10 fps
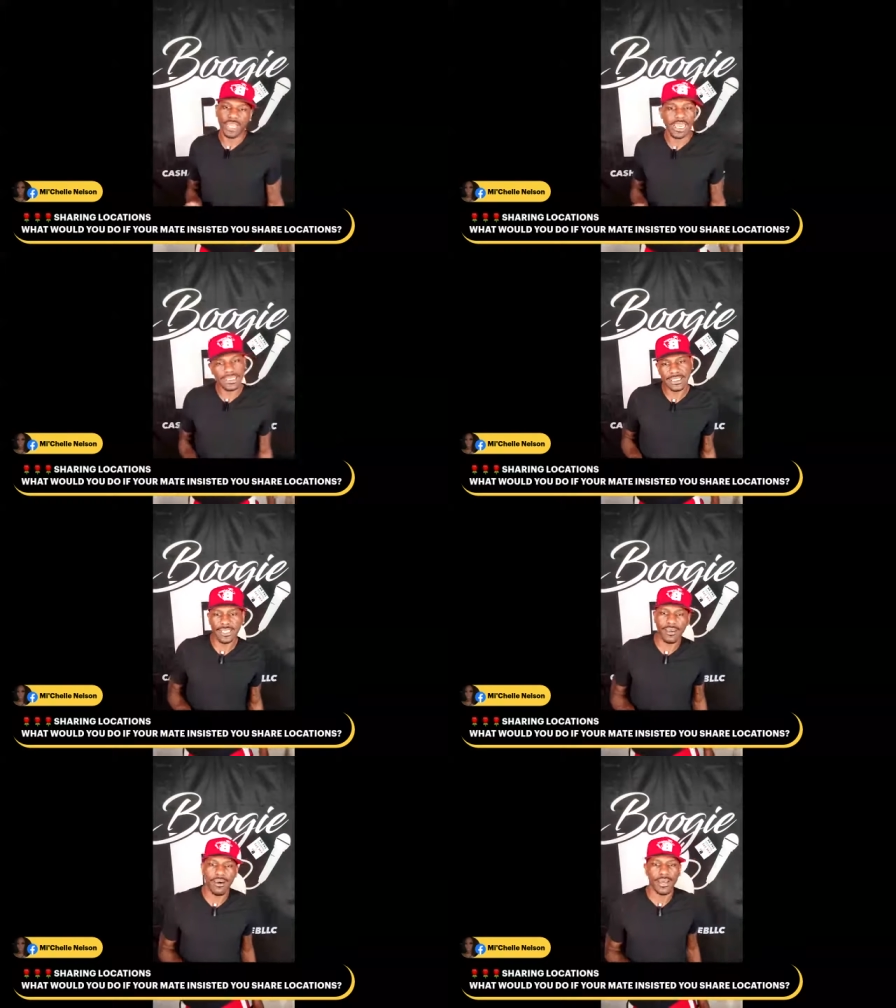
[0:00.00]

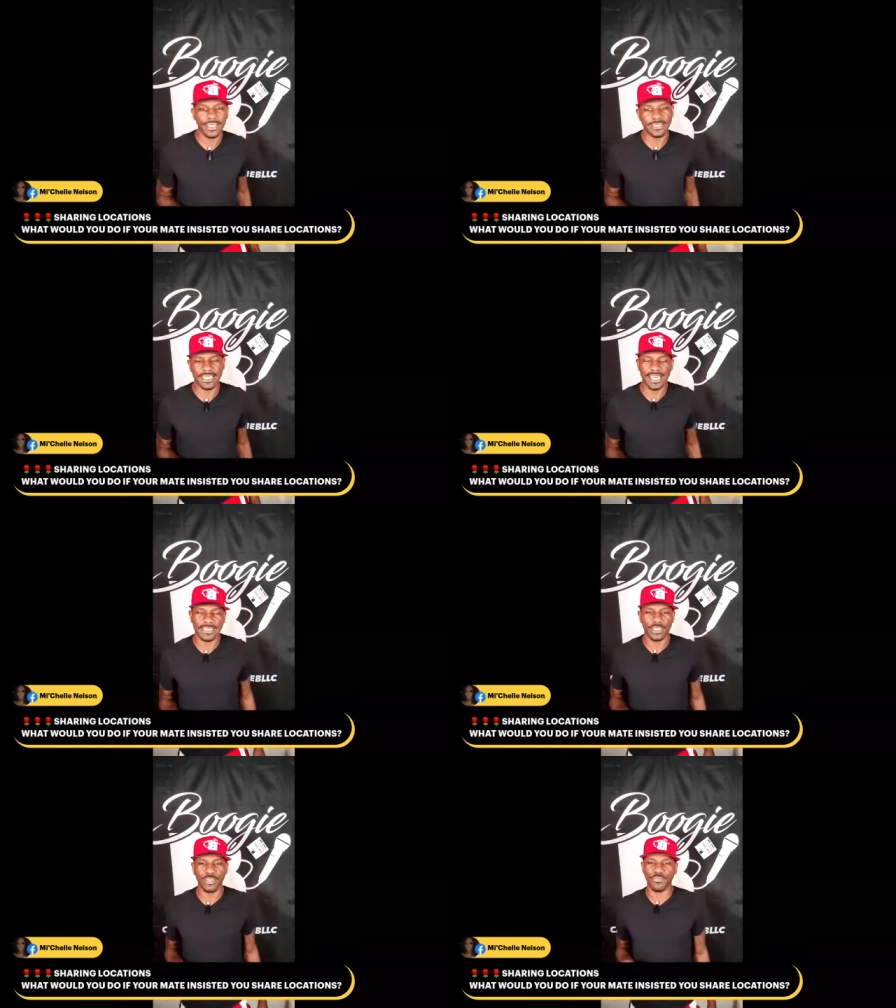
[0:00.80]
Ashley Carter is
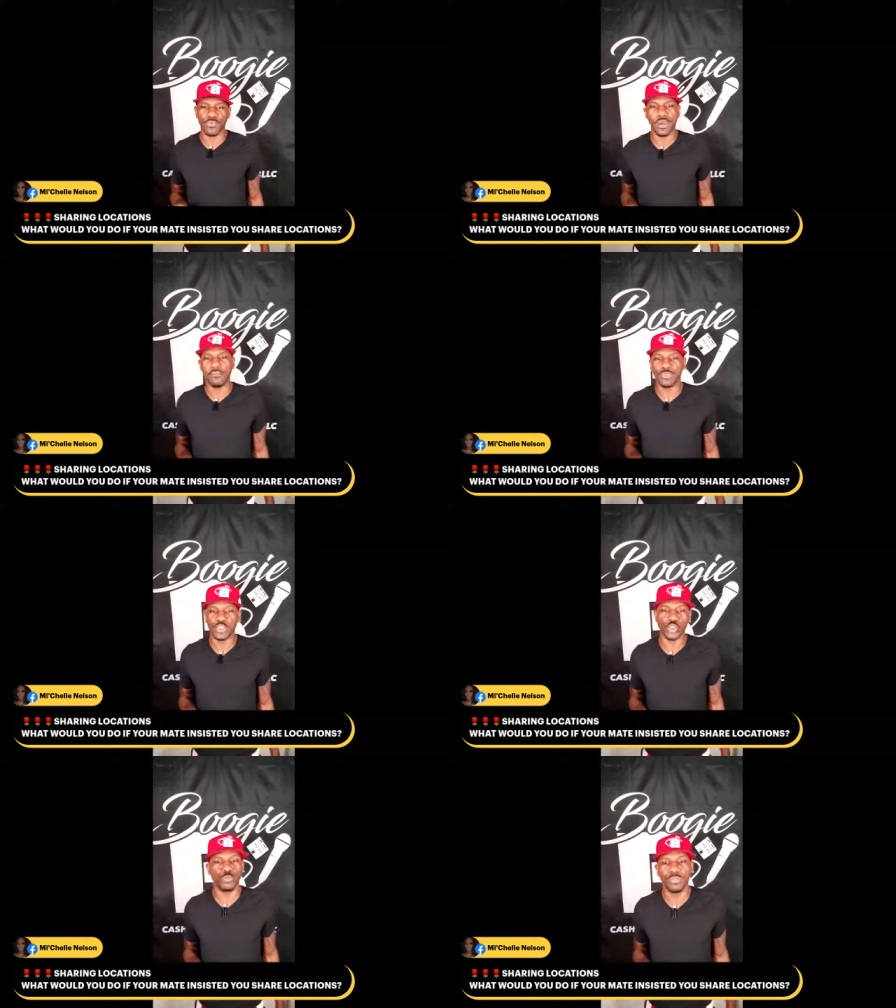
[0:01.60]
actually from
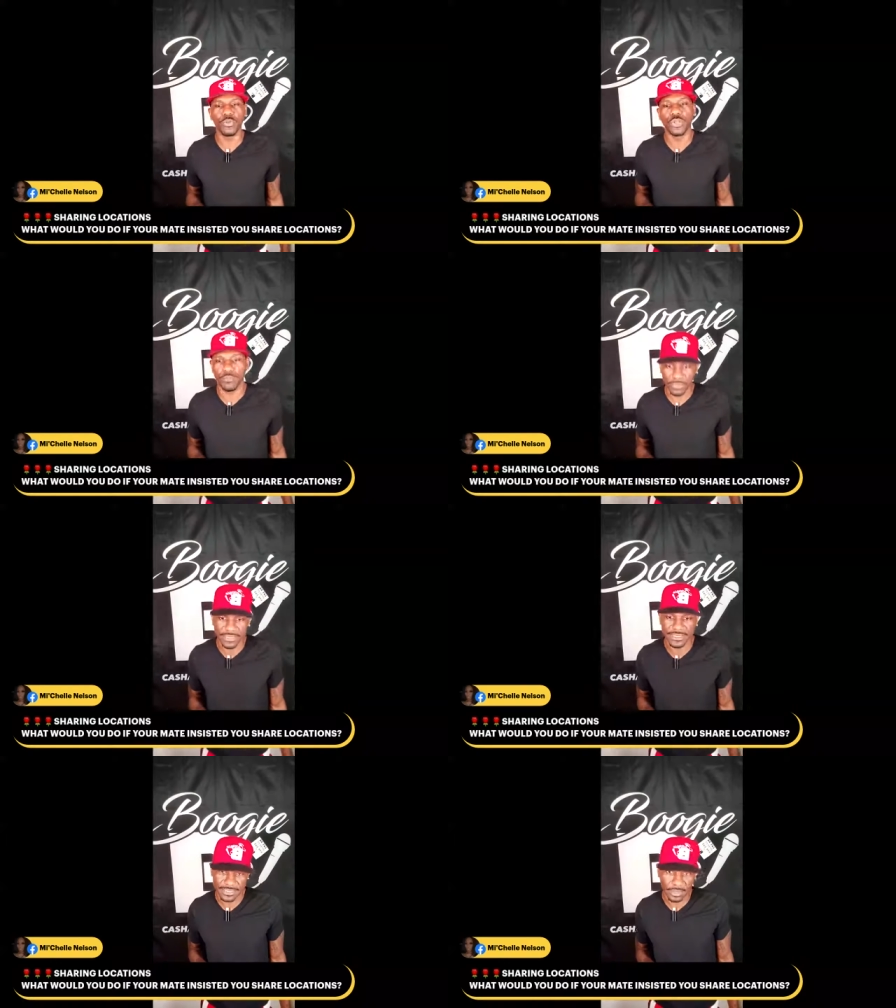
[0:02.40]
Shubuta,
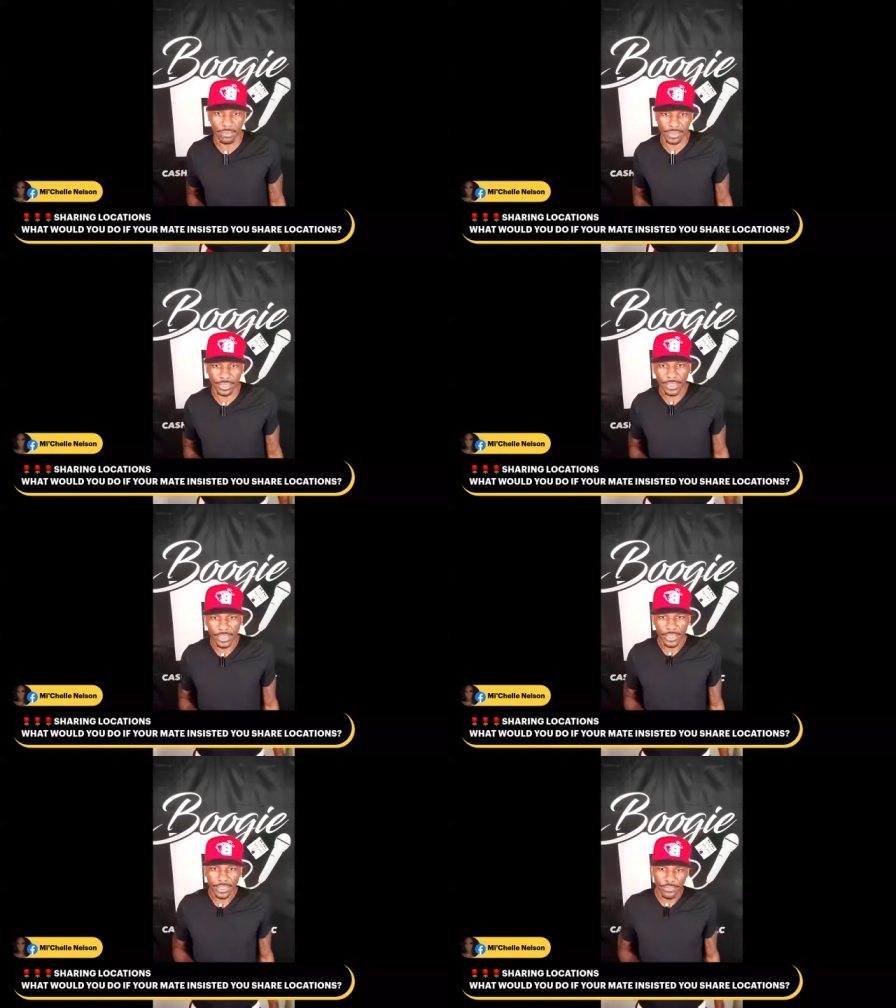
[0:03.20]
Mississippi,
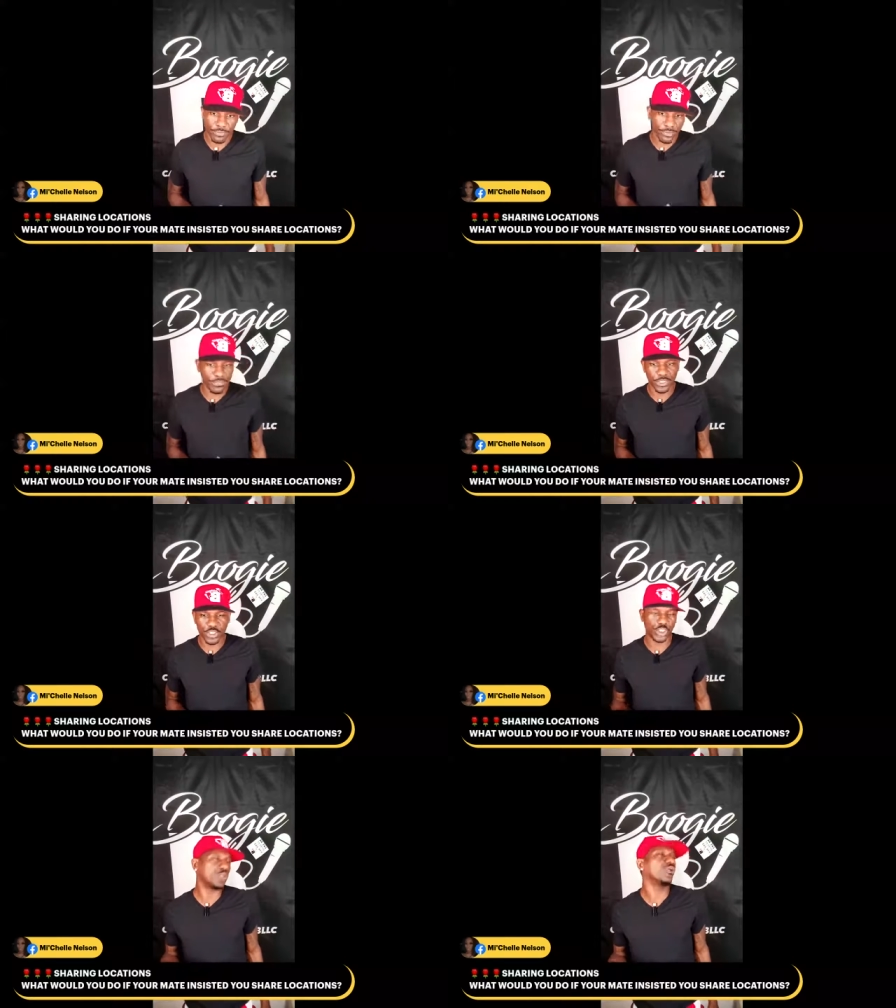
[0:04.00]
from the
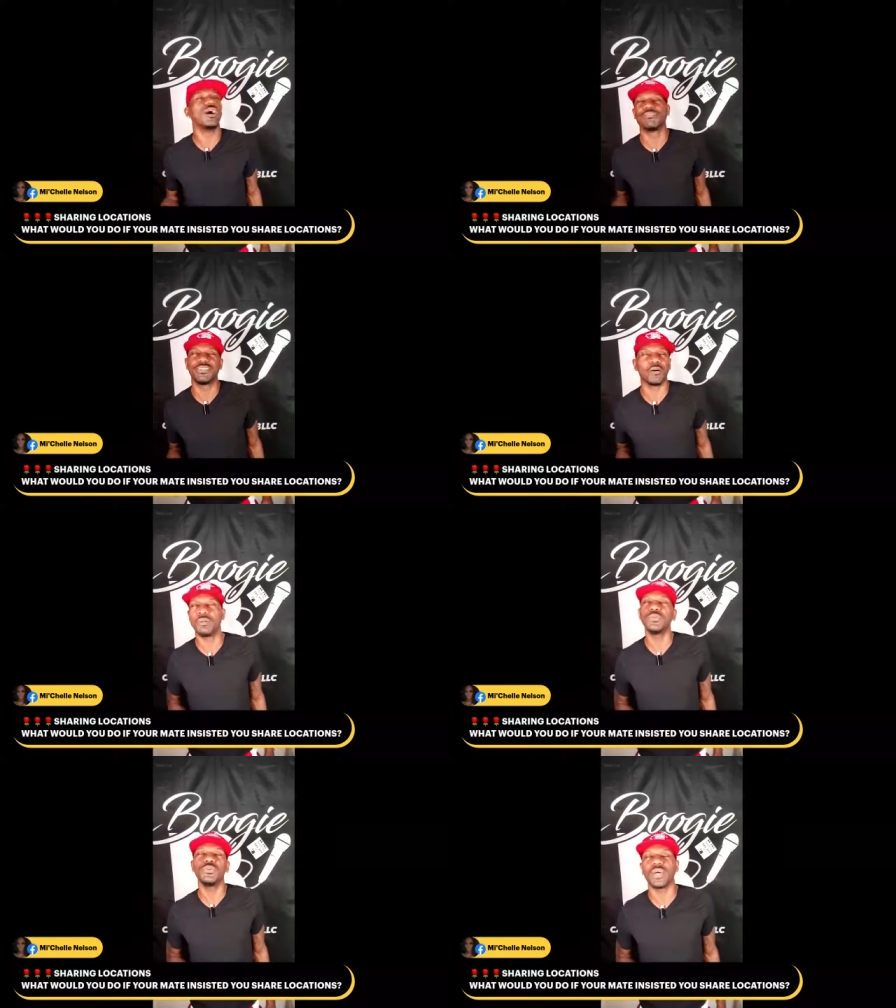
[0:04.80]
shoe of the
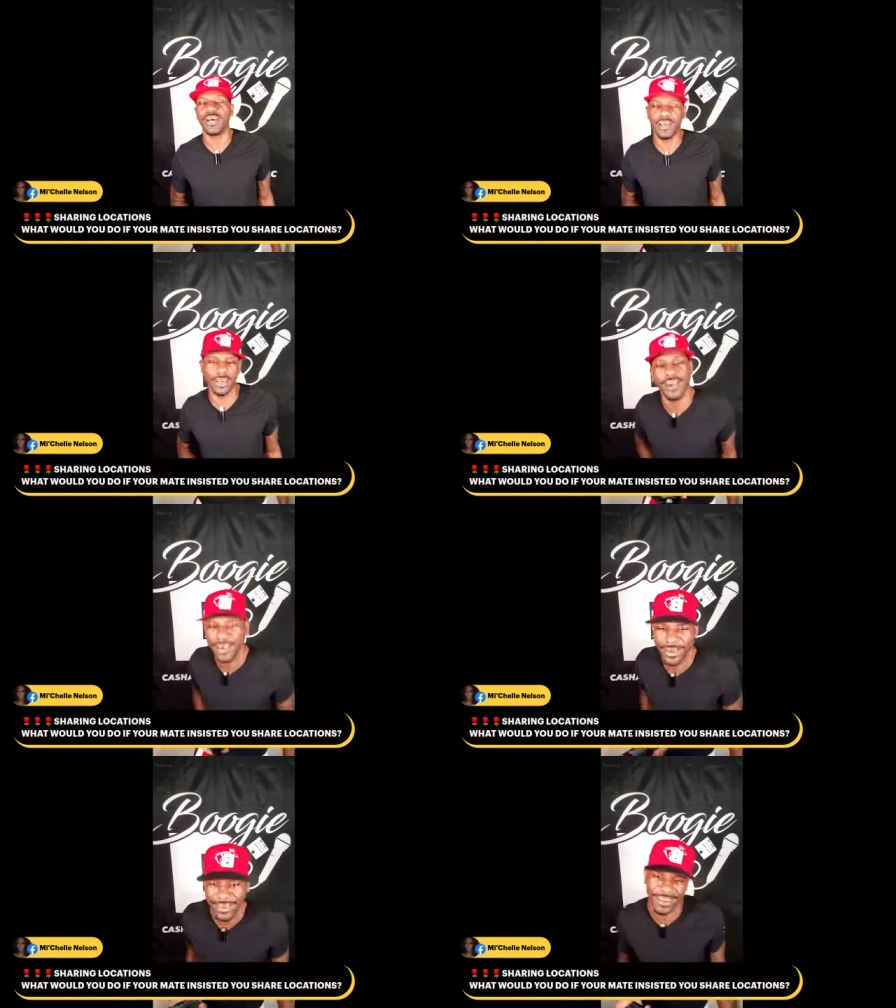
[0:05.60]

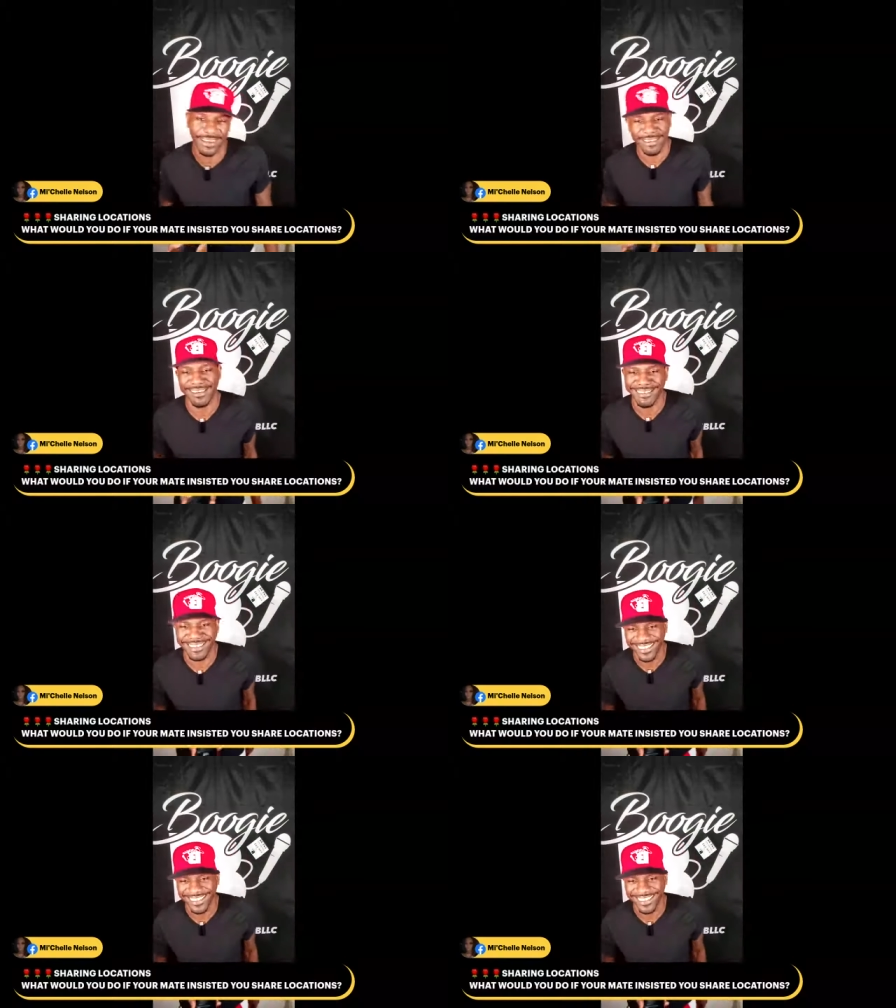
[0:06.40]
Buddha.